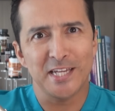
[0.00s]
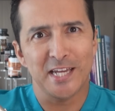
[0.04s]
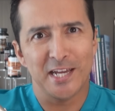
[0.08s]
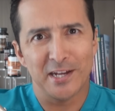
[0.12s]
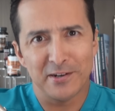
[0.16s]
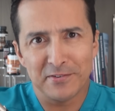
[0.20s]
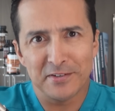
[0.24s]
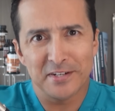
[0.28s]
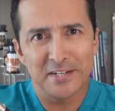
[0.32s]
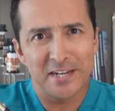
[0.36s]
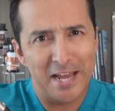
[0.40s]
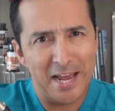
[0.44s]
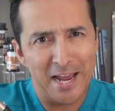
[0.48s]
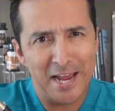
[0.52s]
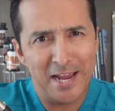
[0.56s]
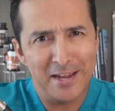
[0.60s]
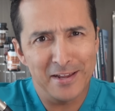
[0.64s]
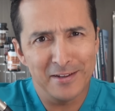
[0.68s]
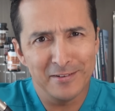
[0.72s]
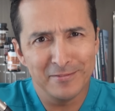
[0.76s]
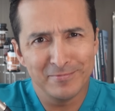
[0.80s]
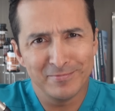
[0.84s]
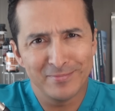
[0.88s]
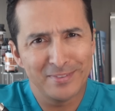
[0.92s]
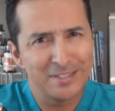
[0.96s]
every
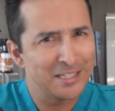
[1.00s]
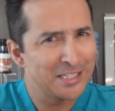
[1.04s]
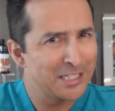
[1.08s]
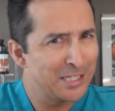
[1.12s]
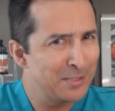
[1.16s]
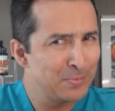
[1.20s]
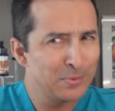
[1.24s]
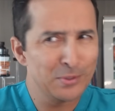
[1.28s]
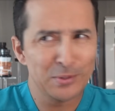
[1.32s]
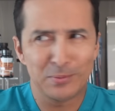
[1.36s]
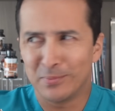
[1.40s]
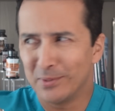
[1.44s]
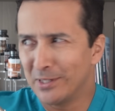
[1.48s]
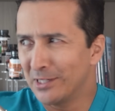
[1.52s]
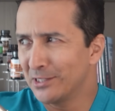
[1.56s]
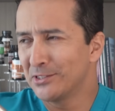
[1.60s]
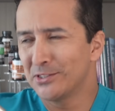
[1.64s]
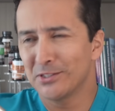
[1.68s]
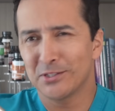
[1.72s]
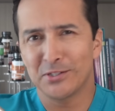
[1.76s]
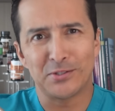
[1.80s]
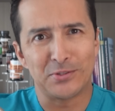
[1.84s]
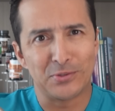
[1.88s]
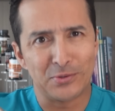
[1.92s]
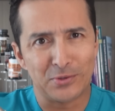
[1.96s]
day and keep your blood
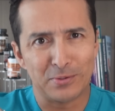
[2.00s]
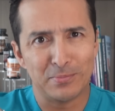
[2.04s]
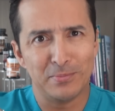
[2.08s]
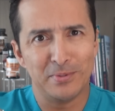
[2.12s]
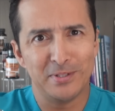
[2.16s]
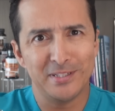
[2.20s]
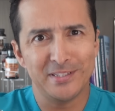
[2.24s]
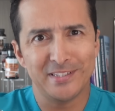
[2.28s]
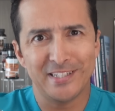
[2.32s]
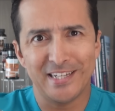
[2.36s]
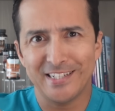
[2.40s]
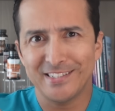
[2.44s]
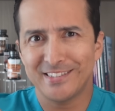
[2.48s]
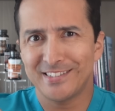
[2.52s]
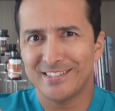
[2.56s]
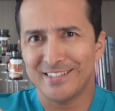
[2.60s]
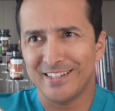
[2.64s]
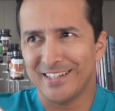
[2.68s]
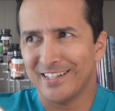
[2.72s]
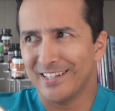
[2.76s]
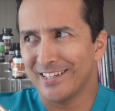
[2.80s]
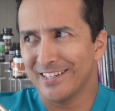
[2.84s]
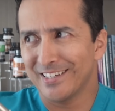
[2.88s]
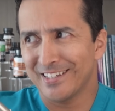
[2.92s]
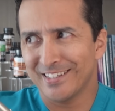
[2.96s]
sugar normal? That's
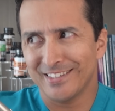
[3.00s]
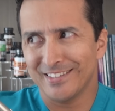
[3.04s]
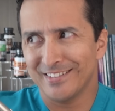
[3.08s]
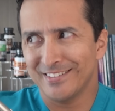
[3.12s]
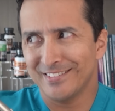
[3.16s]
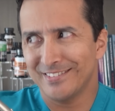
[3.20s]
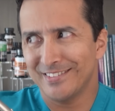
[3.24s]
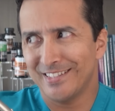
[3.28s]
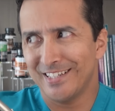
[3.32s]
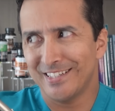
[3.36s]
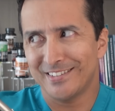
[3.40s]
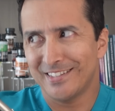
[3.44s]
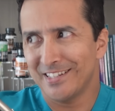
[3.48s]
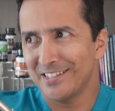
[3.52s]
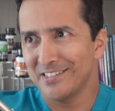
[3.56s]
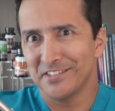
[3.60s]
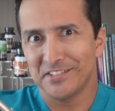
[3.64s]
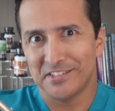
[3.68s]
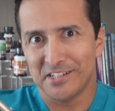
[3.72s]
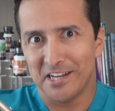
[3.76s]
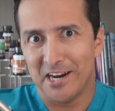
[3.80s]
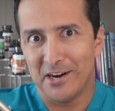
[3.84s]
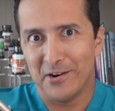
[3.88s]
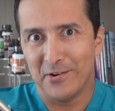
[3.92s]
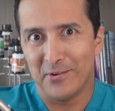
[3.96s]
like, that doesn't
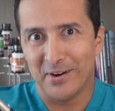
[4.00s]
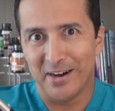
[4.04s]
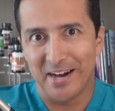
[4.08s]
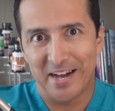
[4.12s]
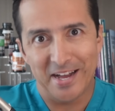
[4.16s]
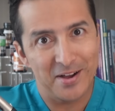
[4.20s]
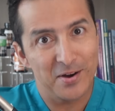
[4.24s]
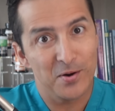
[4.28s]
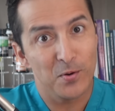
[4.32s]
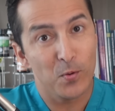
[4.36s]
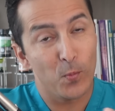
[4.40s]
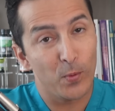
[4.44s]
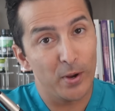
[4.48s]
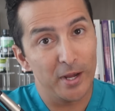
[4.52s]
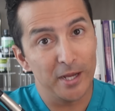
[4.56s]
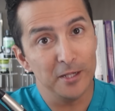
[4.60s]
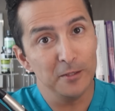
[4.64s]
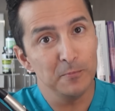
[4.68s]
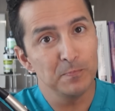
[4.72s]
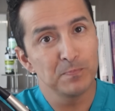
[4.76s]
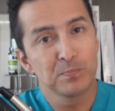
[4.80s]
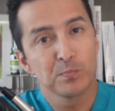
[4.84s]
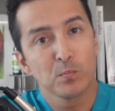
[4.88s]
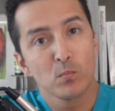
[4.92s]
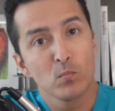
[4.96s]
sound right.
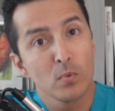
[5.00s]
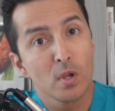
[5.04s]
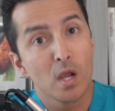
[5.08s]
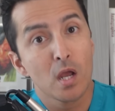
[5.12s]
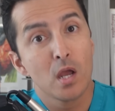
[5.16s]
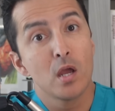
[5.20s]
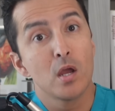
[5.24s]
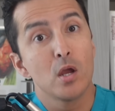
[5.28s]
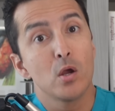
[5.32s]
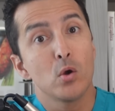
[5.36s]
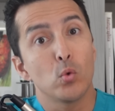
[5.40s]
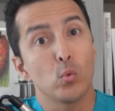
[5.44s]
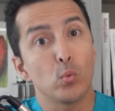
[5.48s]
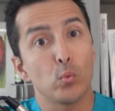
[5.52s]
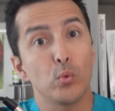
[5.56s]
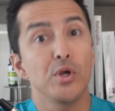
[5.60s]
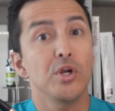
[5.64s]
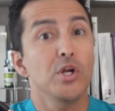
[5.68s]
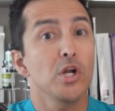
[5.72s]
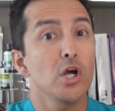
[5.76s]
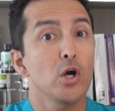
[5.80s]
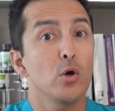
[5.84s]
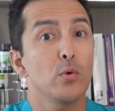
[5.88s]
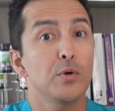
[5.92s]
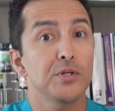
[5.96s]
Well, we
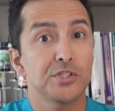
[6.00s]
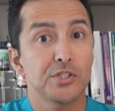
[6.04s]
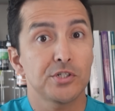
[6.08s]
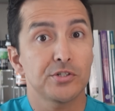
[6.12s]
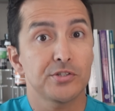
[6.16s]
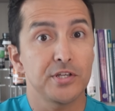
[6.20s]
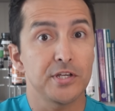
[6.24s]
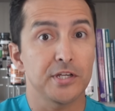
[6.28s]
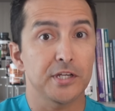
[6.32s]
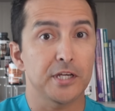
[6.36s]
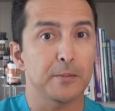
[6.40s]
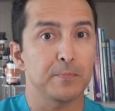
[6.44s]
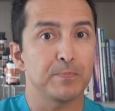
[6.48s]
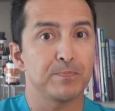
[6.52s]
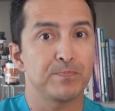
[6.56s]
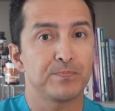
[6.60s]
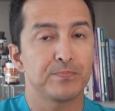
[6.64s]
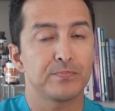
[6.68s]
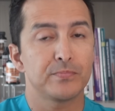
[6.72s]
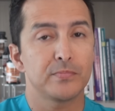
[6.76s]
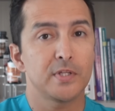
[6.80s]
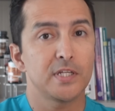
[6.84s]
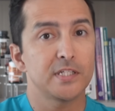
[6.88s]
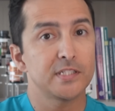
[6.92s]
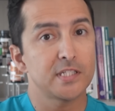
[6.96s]
know what you're thinking.
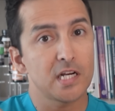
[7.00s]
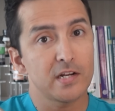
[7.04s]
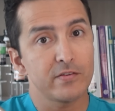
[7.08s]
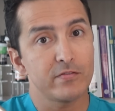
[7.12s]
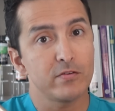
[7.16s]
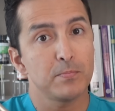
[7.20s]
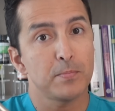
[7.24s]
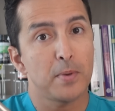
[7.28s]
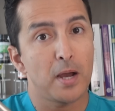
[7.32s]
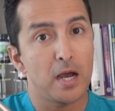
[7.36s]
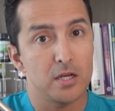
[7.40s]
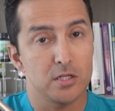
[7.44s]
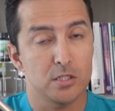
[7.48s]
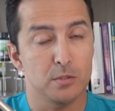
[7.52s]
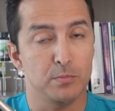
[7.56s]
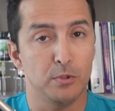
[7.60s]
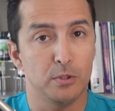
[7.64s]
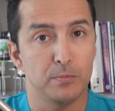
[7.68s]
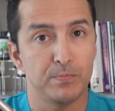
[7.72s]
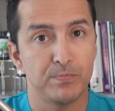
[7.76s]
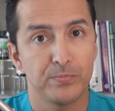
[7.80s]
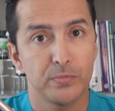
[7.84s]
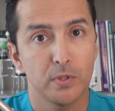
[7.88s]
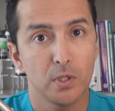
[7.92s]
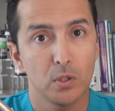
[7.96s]
Is that even possible?
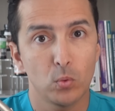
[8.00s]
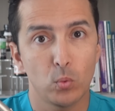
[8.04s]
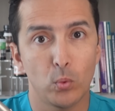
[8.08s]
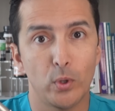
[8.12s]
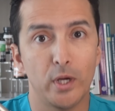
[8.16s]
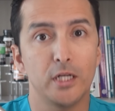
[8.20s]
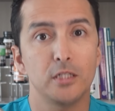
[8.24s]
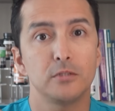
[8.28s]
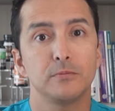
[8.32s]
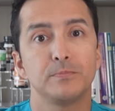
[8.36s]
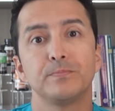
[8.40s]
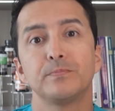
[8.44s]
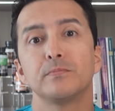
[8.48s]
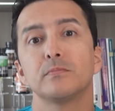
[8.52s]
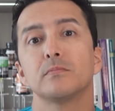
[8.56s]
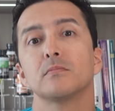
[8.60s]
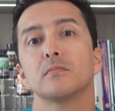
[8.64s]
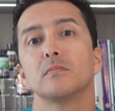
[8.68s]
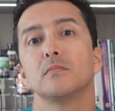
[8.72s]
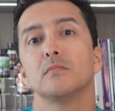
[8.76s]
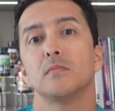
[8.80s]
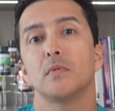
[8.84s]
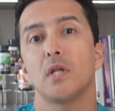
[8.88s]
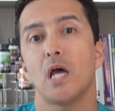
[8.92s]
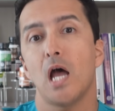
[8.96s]
Well,
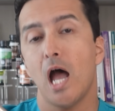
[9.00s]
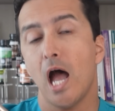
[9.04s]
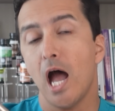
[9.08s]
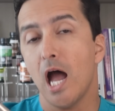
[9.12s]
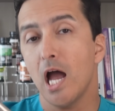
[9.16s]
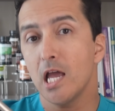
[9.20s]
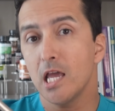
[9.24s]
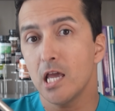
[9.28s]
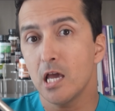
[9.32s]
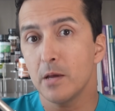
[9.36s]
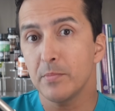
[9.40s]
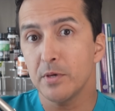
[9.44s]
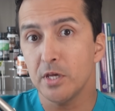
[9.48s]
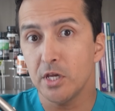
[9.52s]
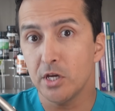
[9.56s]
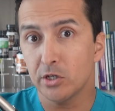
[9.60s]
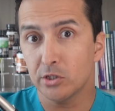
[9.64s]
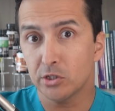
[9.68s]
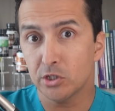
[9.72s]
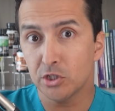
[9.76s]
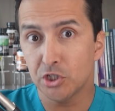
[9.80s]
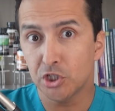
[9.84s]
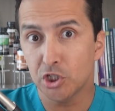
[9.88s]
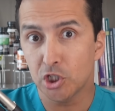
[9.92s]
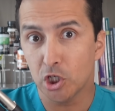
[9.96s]
I am here to
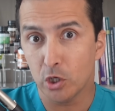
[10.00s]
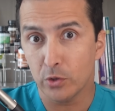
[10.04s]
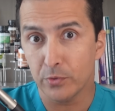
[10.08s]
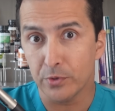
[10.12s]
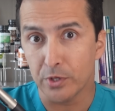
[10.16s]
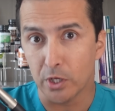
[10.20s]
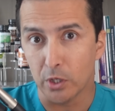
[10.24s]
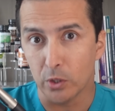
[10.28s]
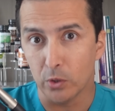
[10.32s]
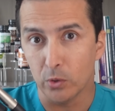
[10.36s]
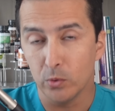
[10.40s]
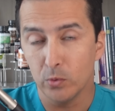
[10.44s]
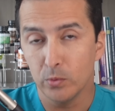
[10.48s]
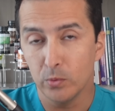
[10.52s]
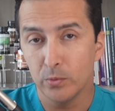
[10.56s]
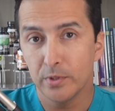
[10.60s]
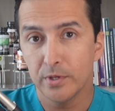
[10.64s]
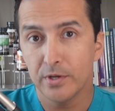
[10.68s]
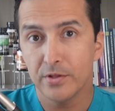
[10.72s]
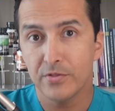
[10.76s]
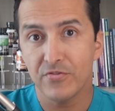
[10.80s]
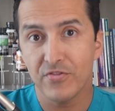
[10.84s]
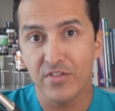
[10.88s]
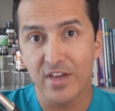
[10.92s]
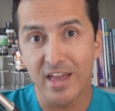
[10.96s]
show you
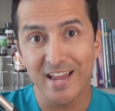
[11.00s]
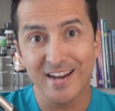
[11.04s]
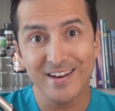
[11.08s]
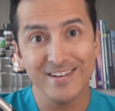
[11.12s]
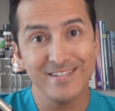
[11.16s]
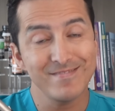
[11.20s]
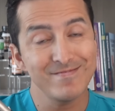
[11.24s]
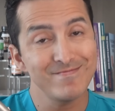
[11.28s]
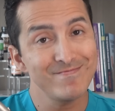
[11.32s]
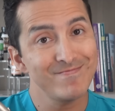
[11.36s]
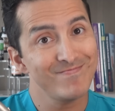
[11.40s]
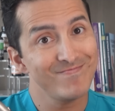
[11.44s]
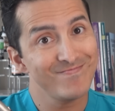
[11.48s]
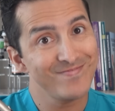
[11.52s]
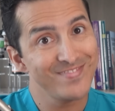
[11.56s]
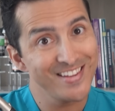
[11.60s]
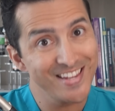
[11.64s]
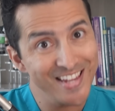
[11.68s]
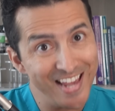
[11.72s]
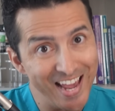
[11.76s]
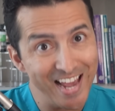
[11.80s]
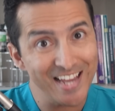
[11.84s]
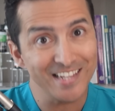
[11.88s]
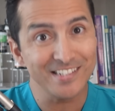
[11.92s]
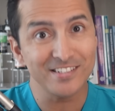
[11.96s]
that
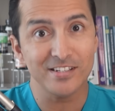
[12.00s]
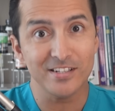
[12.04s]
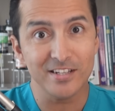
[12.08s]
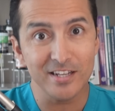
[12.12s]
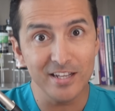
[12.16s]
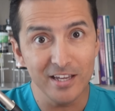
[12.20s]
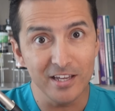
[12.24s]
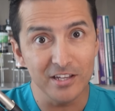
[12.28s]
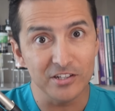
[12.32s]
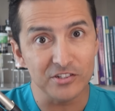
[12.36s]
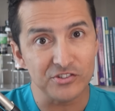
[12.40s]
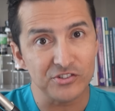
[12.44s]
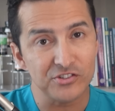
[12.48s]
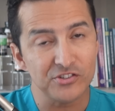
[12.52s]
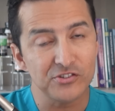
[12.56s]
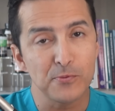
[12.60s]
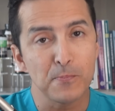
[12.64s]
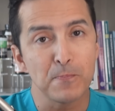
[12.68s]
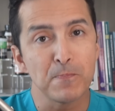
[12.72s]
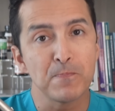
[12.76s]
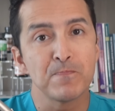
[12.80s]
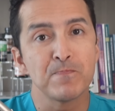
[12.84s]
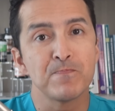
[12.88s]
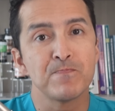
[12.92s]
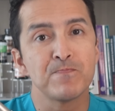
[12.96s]
yes, it is.
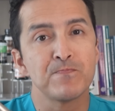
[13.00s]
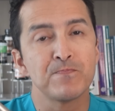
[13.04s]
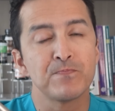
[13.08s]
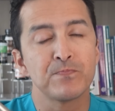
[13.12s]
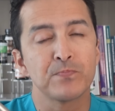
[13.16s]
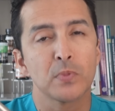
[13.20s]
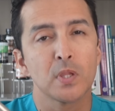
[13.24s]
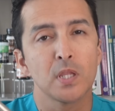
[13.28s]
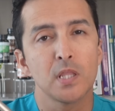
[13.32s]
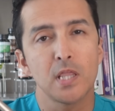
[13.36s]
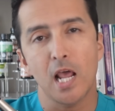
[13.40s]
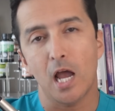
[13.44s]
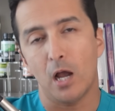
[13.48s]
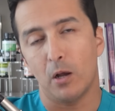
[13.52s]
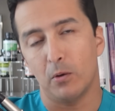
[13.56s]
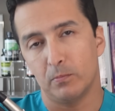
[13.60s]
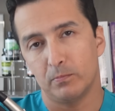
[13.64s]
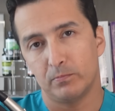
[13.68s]
Now,